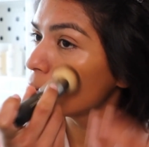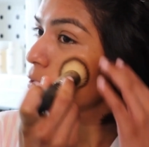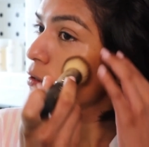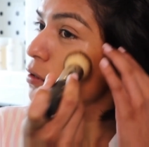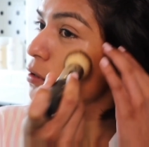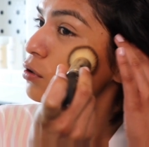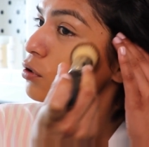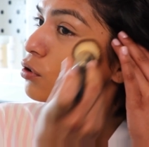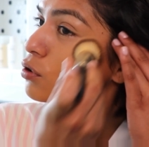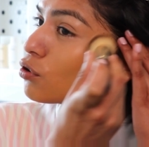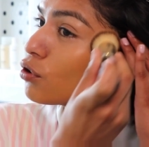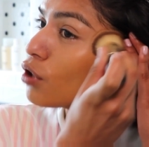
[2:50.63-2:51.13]

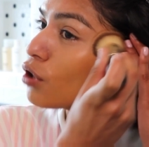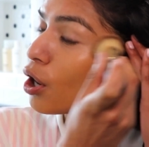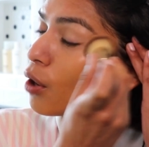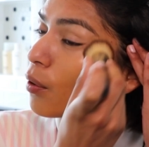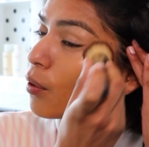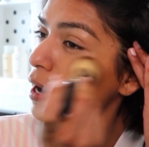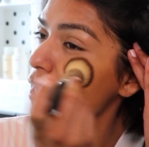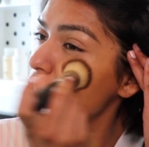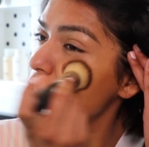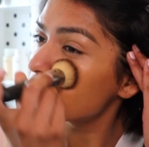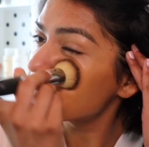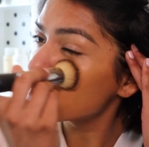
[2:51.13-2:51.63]
So
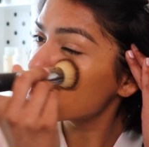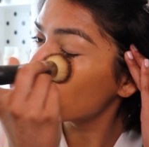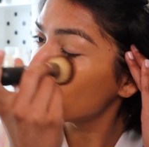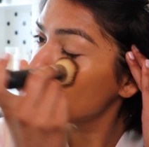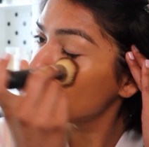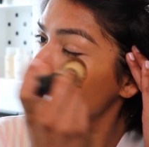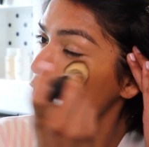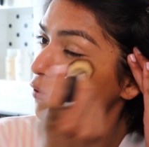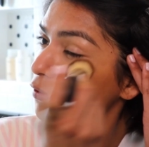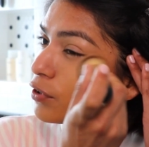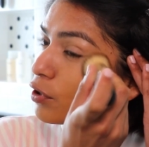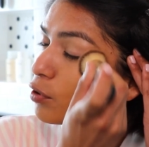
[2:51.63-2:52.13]
as some
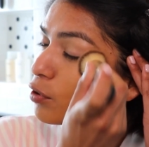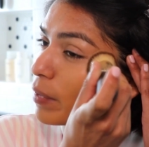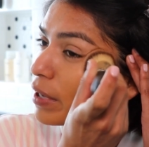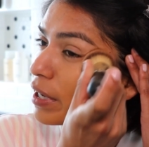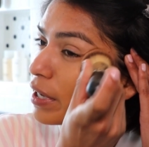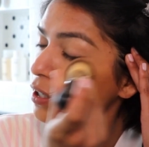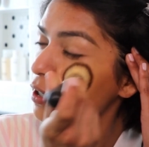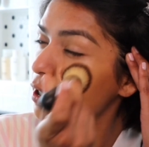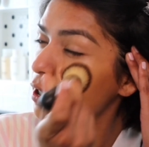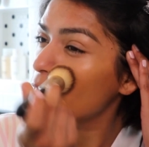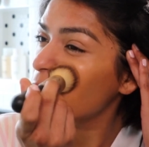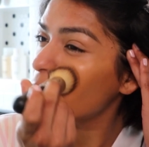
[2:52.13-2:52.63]
of you may
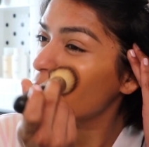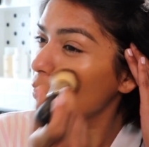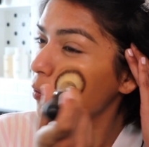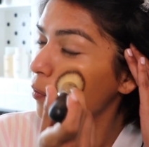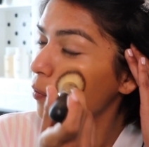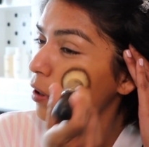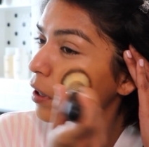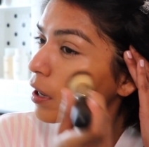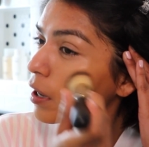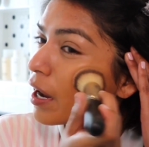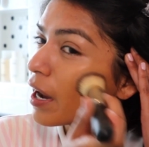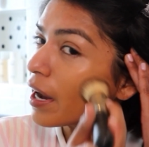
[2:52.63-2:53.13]

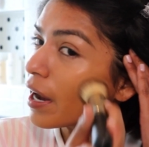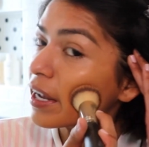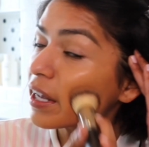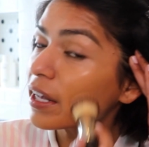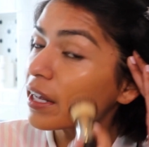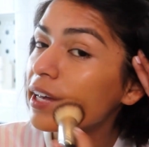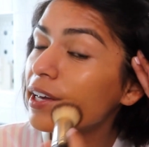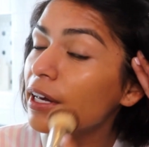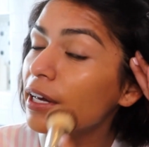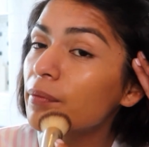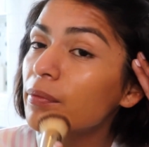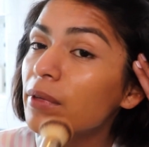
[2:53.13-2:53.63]
know, I
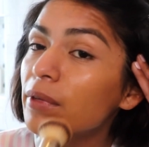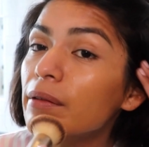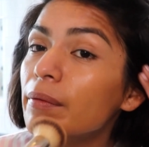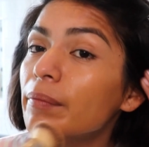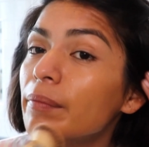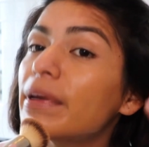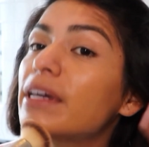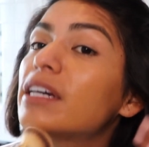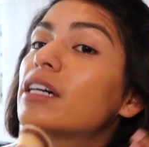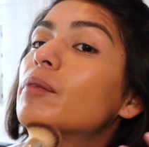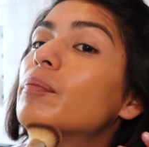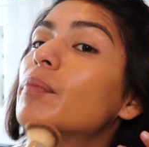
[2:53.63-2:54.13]
am a
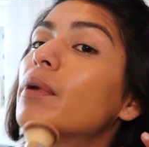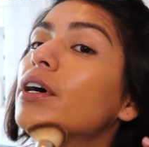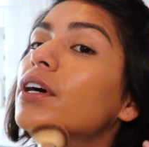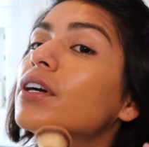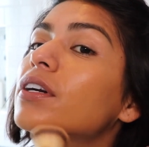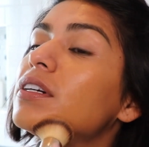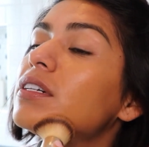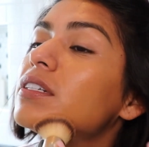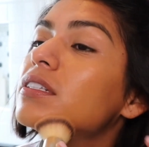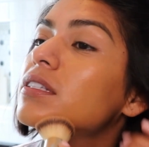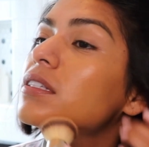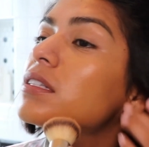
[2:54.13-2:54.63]
makeup
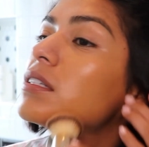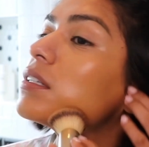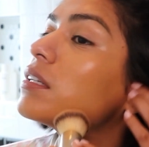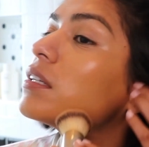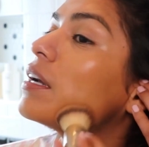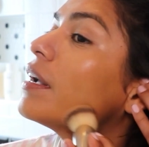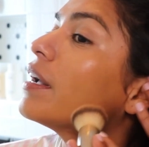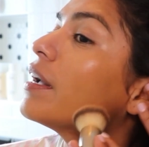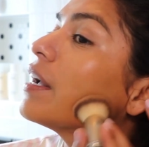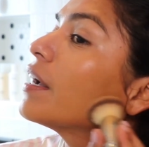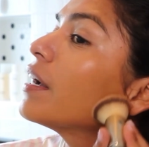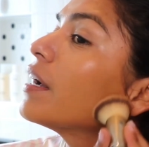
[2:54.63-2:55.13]
artist
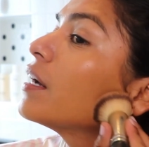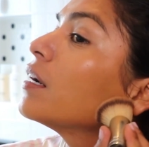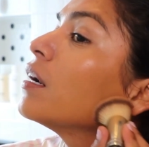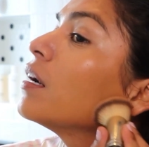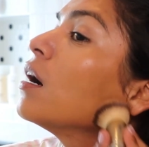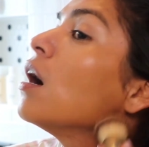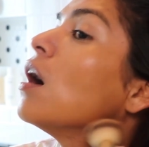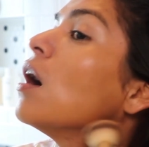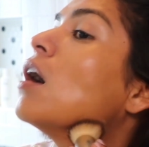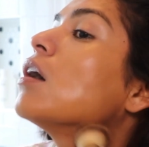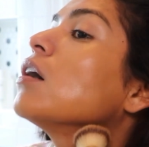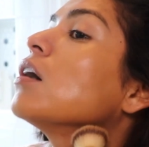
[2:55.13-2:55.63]
and
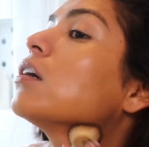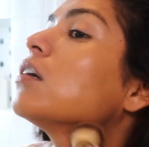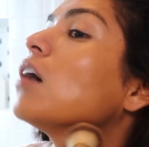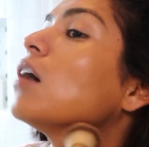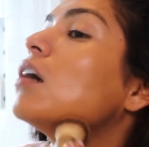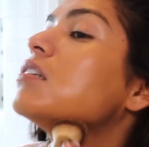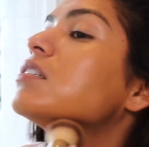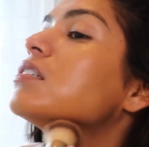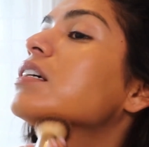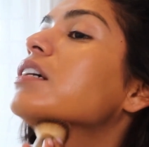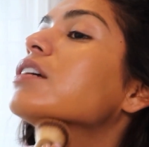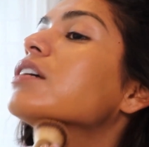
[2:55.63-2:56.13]

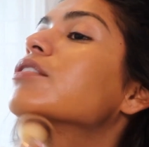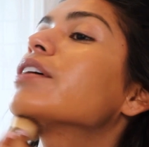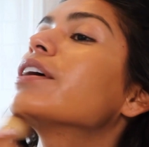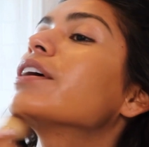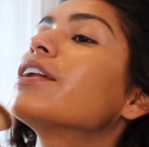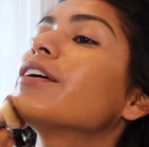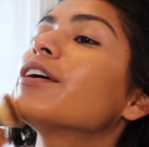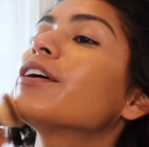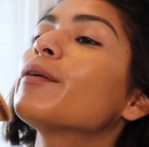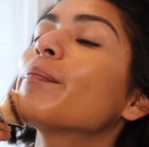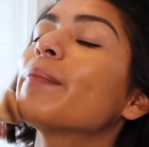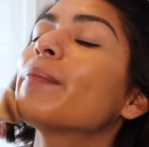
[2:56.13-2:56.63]
content
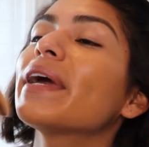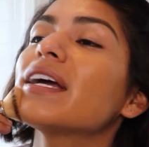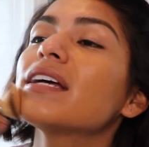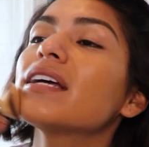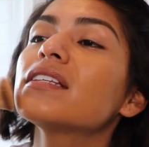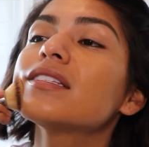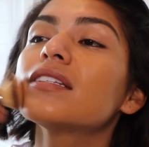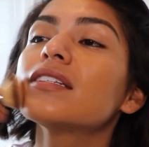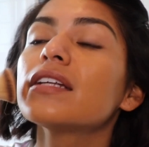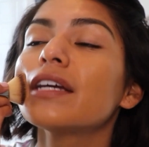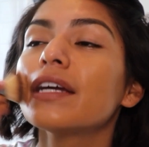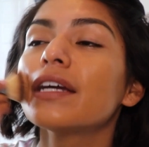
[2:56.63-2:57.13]
creator
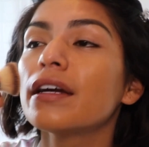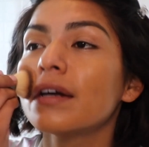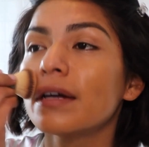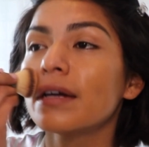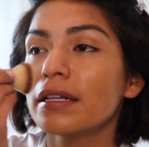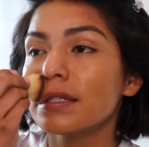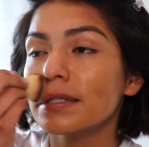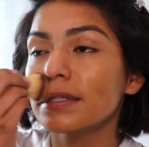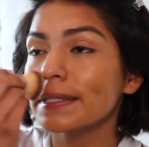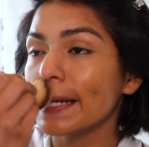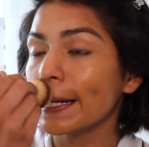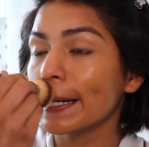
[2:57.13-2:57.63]
based
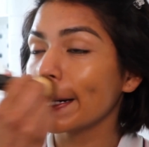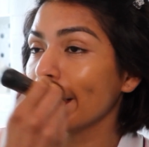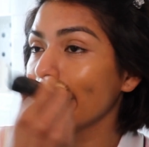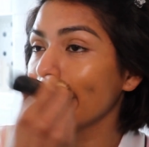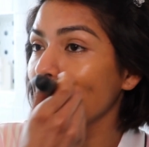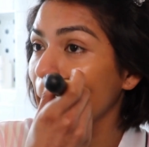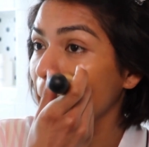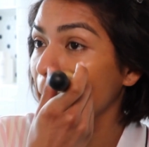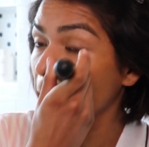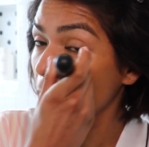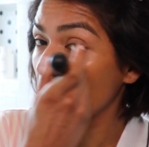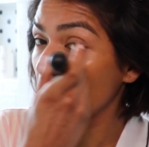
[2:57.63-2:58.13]
in San
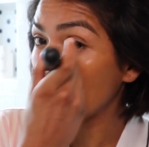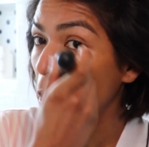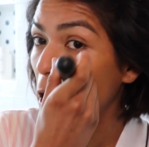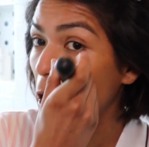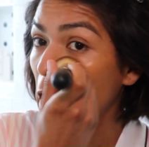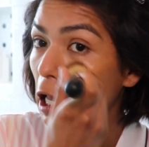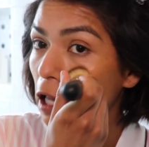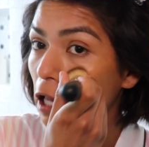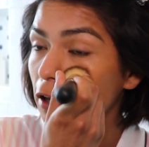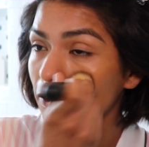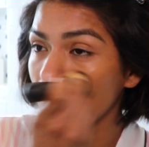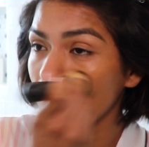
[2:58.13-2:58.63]
Diego,
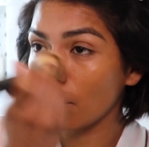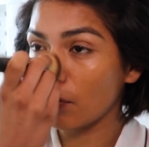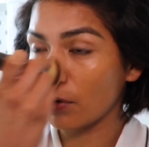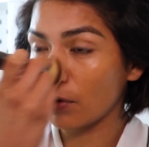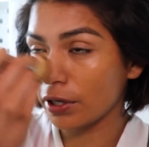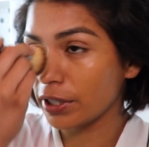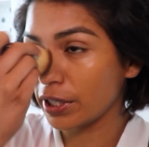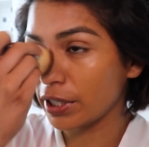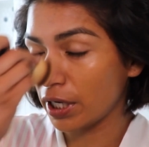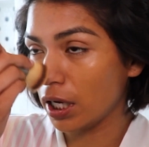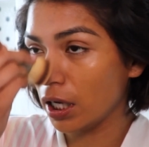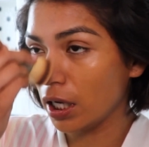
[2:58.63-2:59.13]

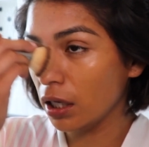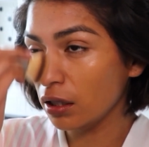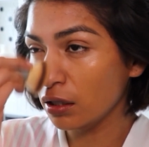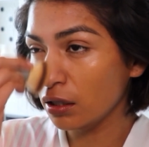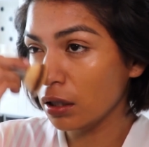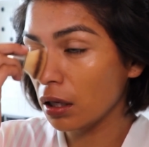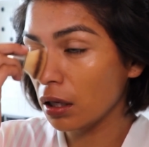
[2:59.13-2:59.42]
California.